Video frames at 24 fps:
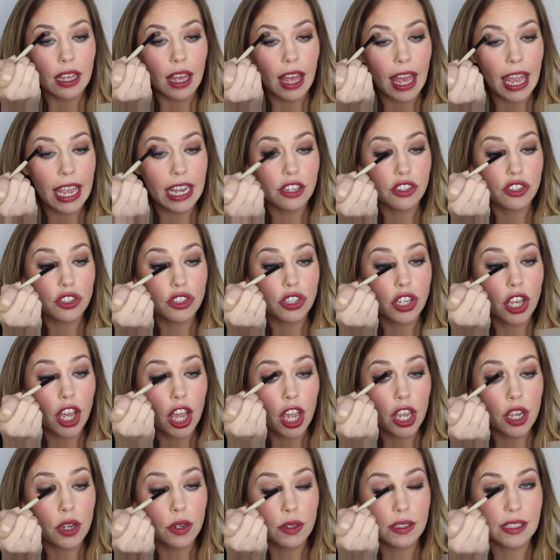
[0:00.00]
a
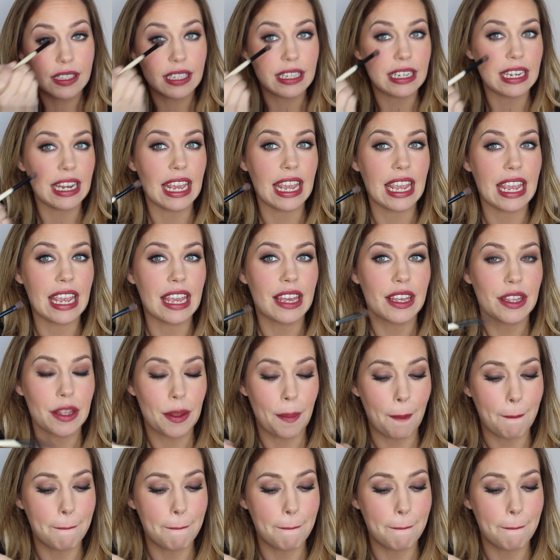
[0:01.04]
totally